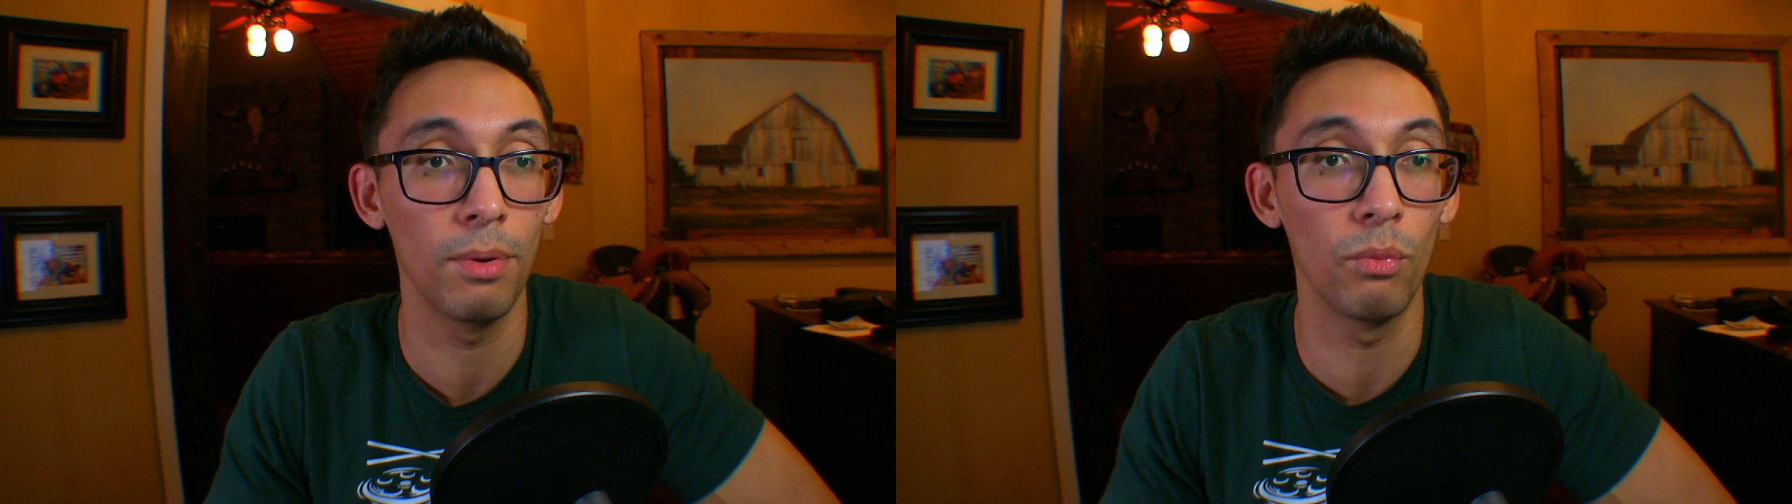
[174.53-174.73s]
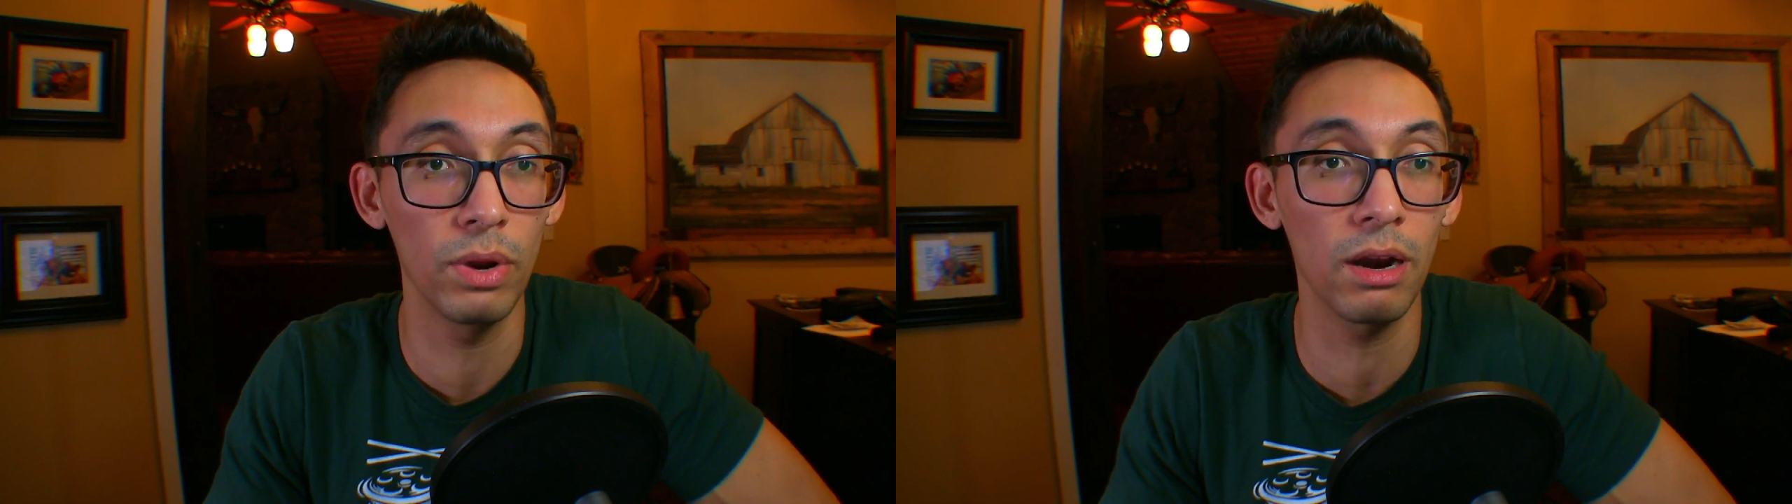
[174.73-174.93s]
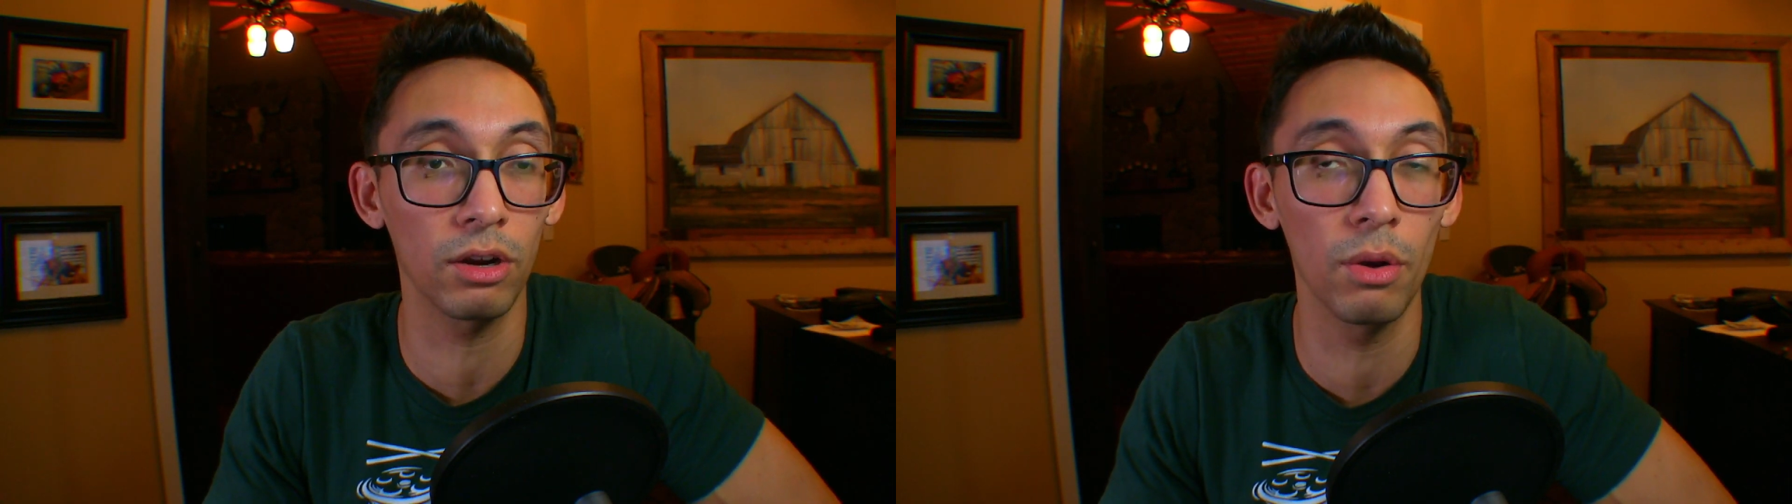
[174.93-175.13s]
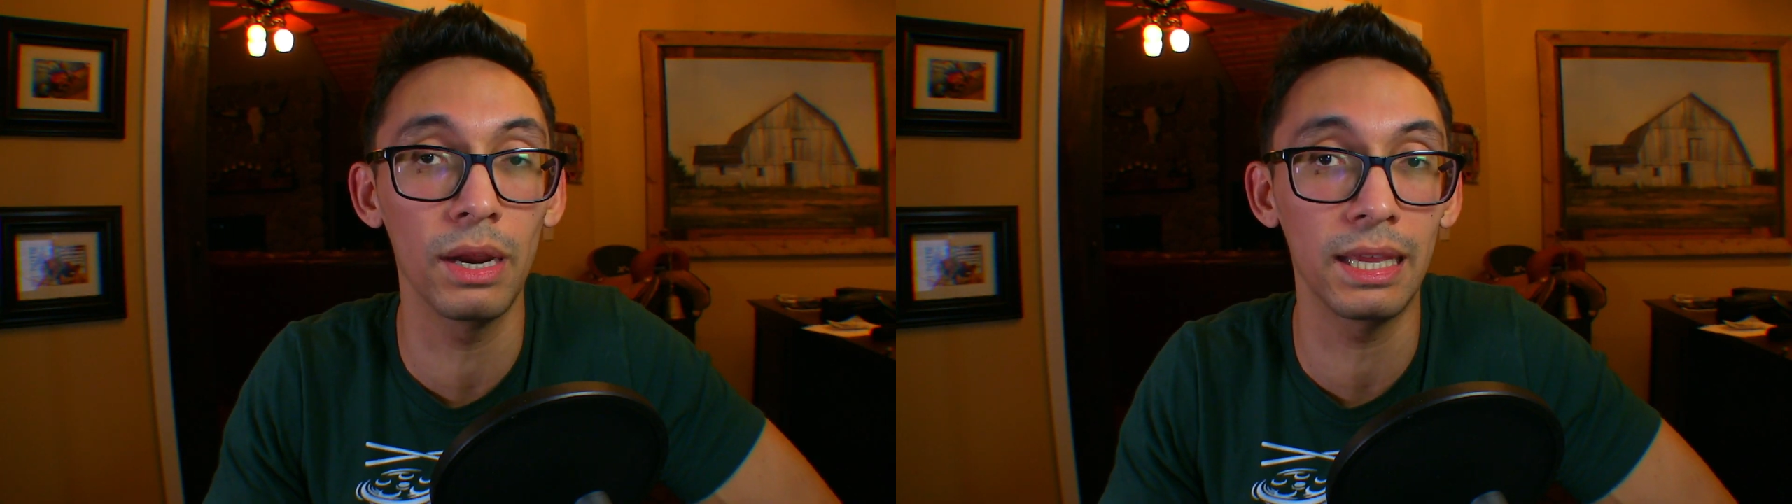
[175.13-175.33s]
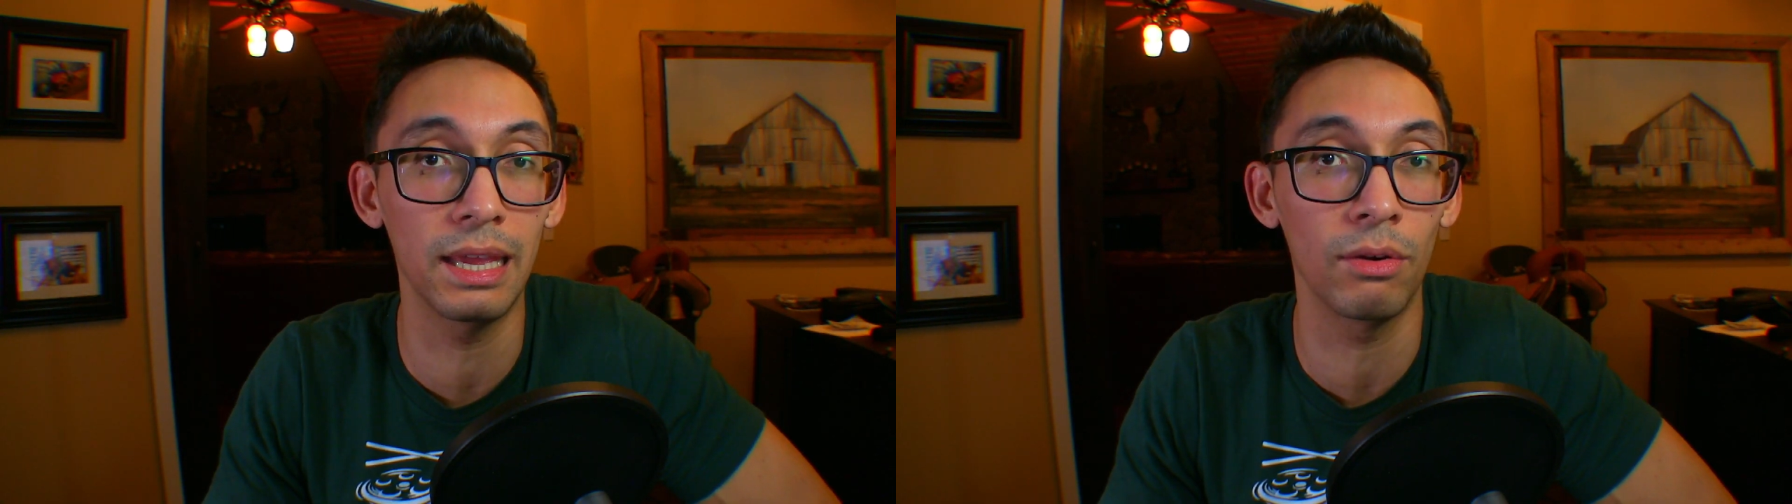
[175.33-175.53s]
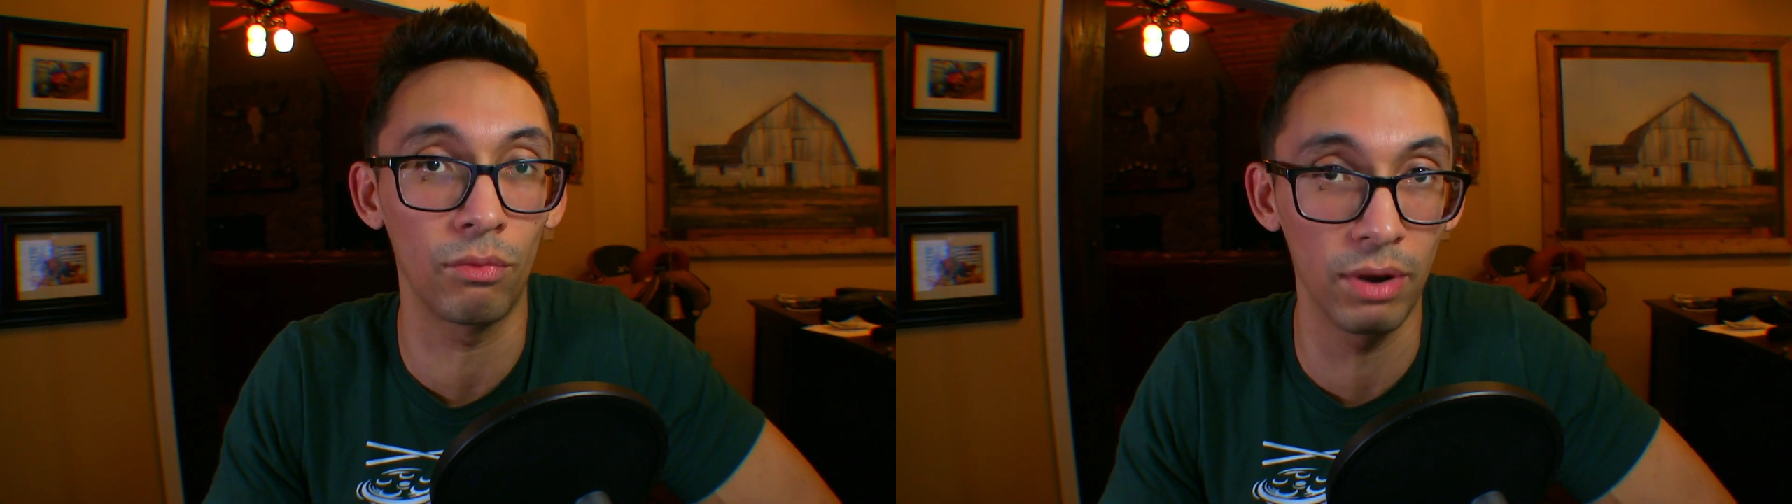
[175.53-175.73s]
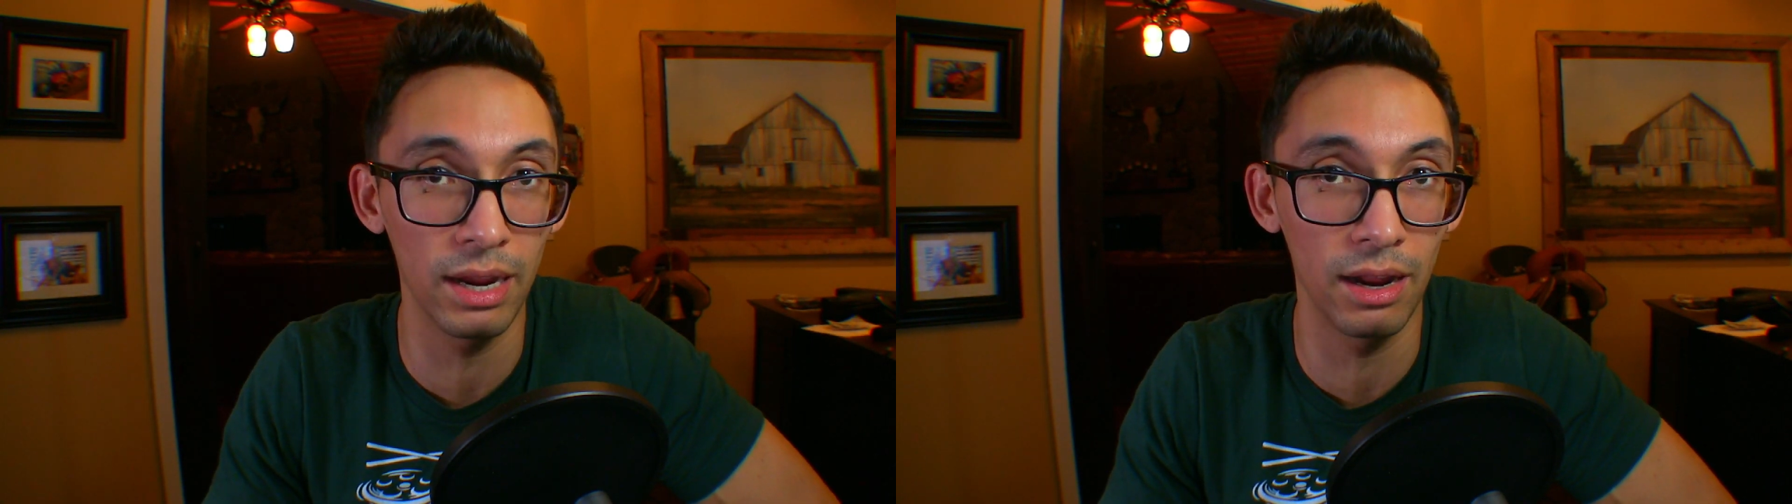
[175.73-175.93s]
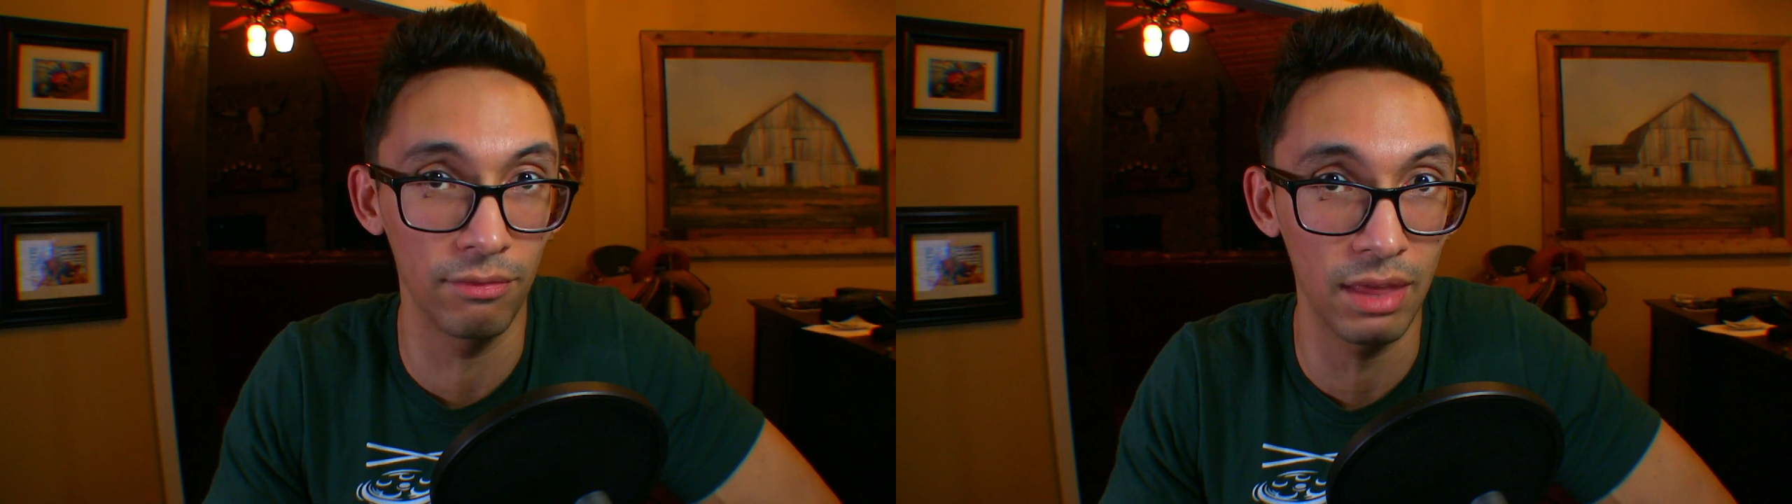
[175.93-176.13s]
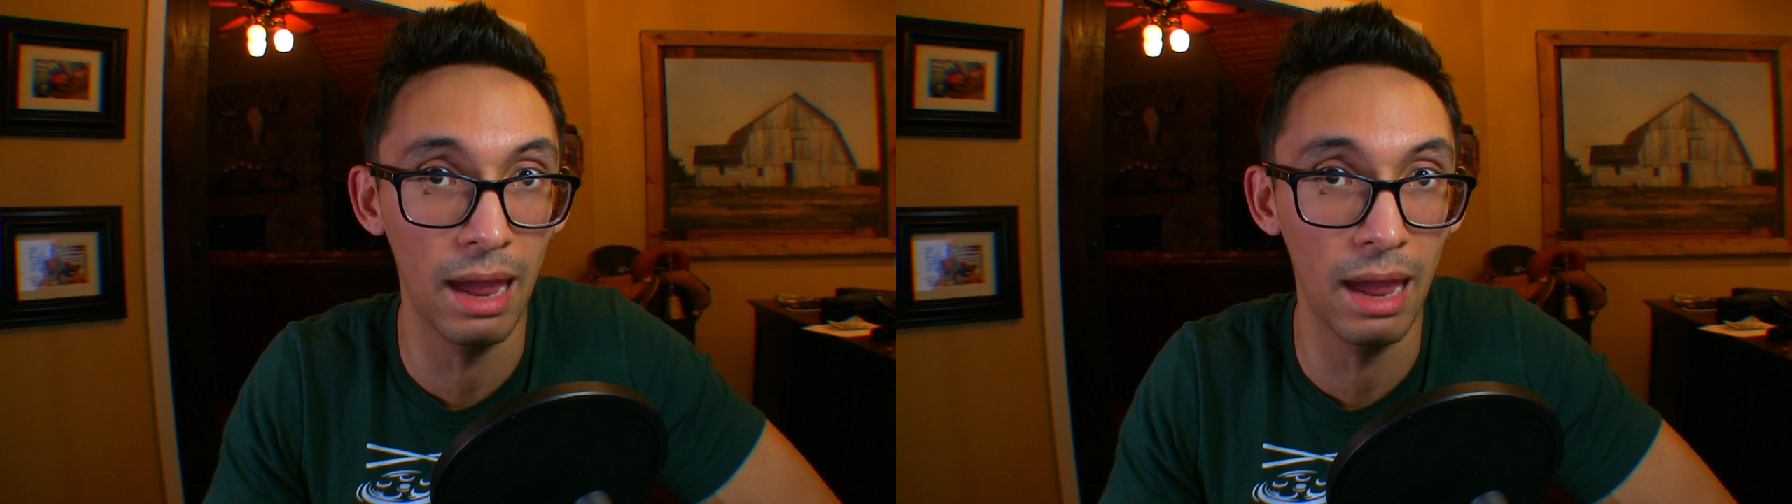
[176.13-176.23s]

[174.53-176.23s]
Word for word: but we are going to get rid of